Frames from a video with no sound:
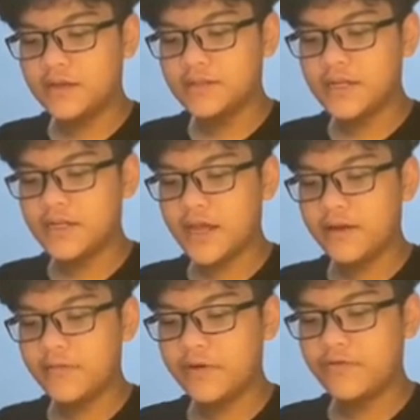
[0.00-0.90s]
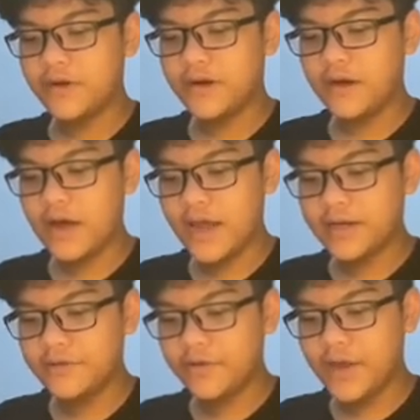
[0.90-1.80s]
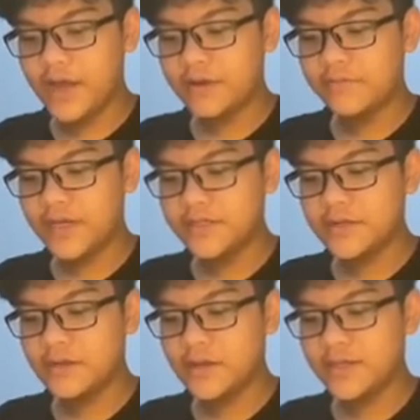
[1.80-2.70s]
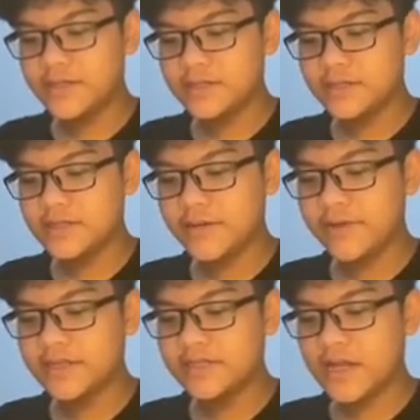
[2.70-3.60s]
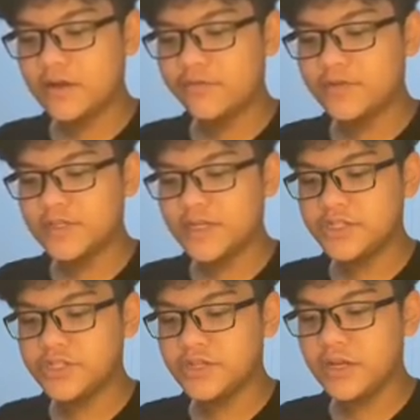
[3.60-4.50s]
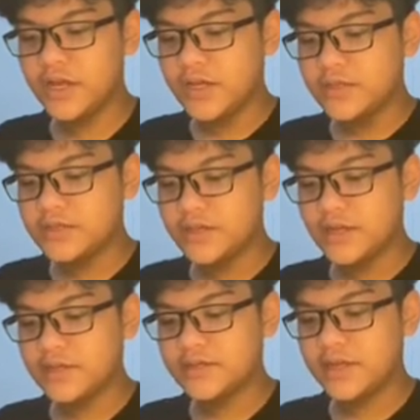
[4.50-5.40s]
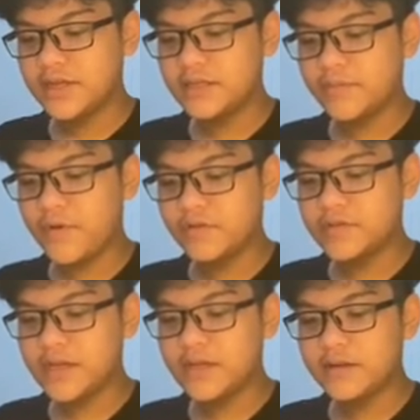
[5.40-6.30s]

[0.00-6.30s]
Nate came over and we had basically the same exact conversation that Isabel said.